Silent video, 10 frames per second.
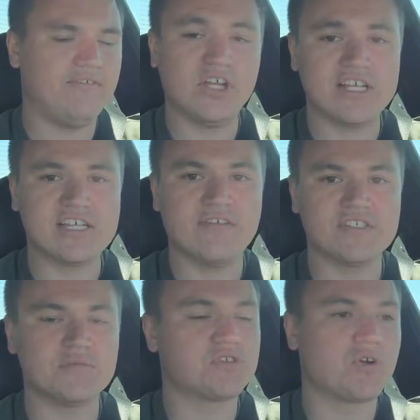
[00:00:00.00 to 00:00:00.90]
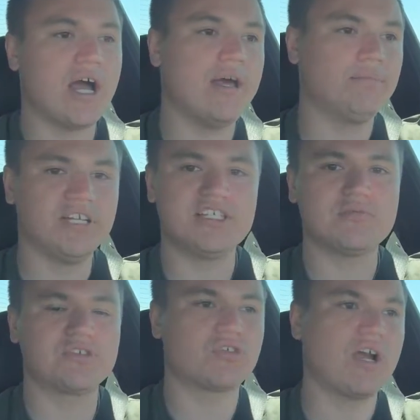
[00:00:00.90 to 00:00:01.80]
if you guys haven't subscribed, please
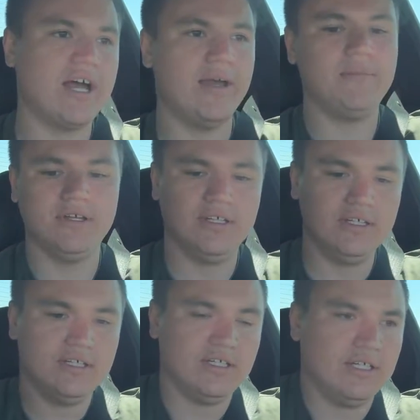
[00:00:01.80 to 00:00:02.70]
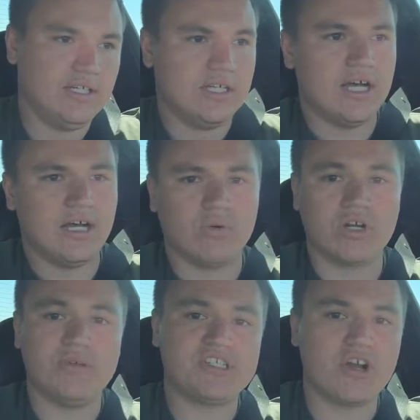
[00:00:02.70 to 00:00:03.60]
subscribe. We're
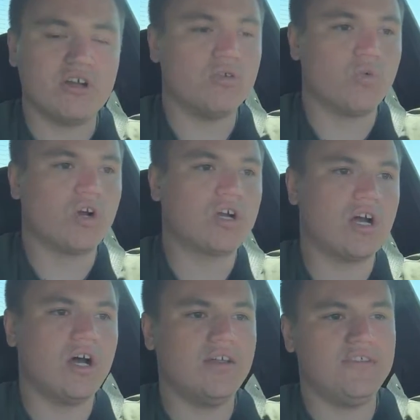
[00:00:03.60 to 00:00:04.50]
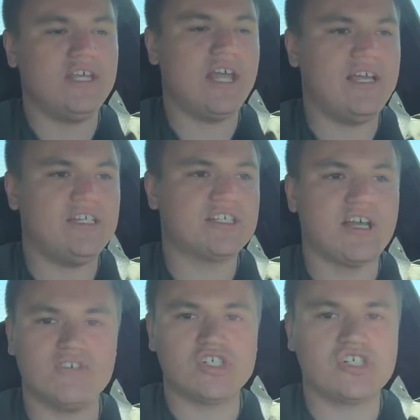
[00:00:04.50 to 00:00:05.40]
going to be starting to work on the
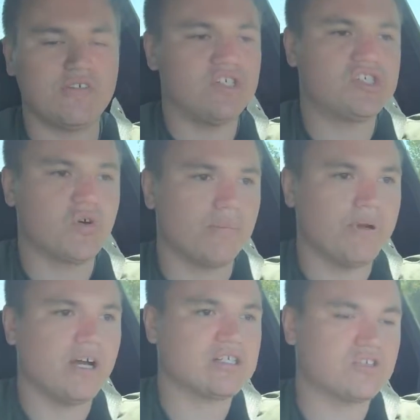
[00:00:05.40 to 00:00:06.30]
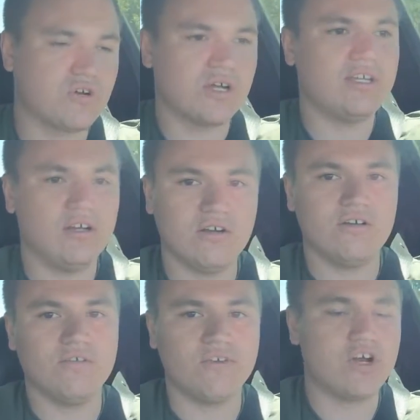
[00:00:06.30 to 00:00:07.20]
87 Chevy short box truck
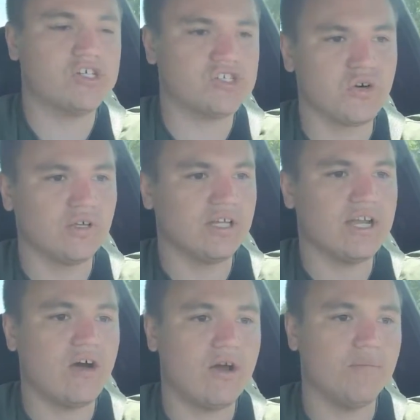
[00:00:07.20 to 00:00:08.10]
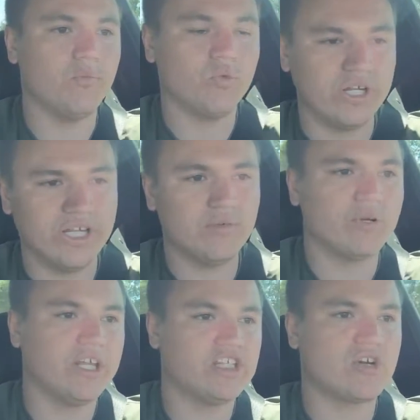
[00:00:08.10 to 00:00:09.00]
here very shortly now. I'm really
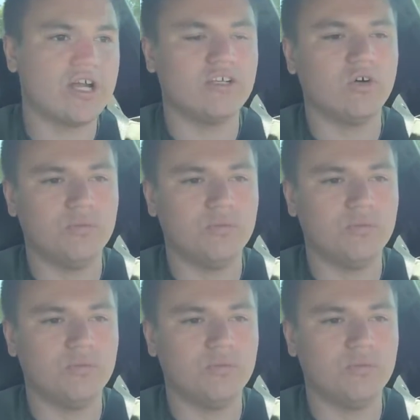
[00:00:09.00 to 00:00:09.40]
trying